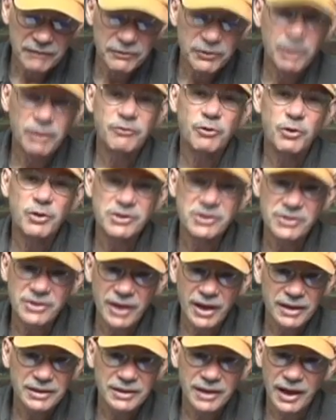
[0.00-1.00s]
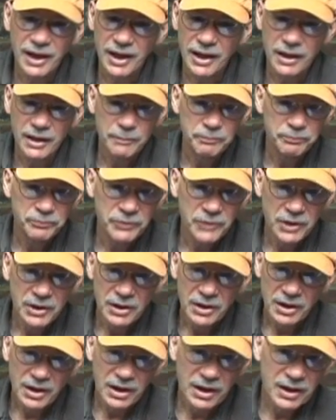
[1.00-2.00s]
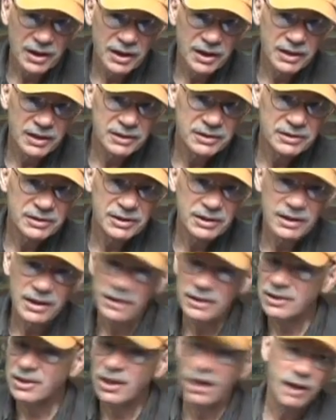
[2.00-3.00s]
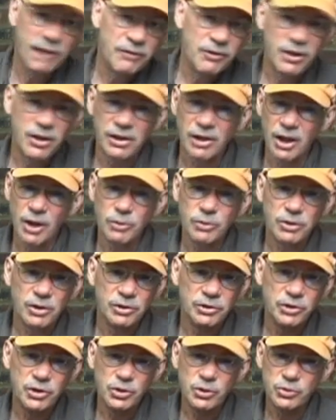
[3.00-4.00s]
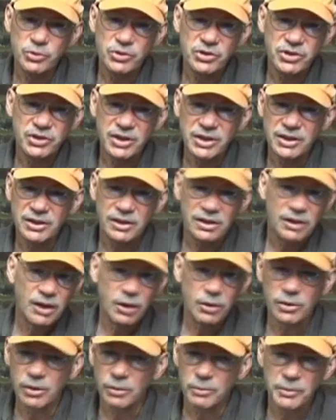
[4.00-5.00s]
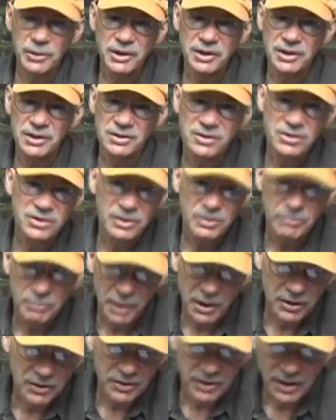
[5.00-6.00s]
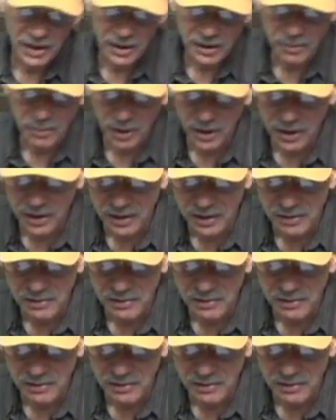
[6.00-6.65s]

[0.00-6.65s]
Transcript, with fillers: villevoice.com. Uh, cover the local news scene, the local media scene better than anybody.